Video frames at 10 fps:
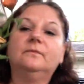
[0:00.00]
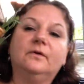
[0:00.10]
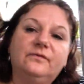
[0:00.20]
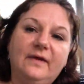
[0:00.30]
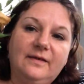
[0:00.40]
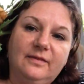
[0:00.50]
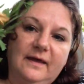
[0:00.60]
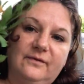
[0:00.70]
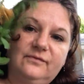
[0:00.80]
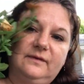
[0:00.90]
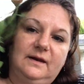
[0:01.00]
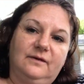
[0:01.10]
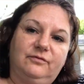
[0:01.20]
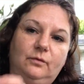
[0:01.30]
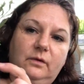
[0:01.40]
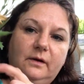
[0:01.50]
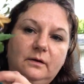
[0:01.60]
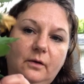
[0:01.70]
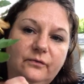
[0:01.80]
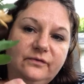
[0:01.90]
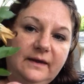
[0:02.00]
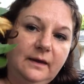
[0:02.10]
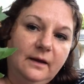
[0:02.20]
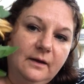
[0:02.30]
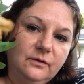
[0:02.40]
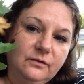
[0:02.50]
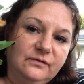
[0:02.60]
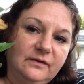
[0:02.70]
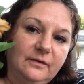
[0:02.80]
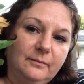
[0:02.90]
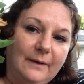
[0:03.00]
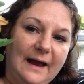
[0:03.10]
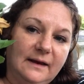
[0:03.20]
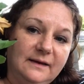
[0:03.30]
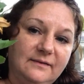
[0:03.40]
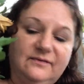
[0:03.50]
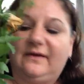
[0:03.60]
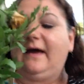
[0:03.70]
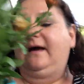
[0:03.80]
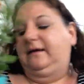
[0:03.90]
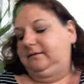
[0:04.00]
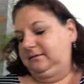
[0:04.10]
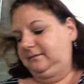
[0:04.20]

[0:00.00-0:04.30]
Looks like this. And if you look closely, you'll see the rock inside.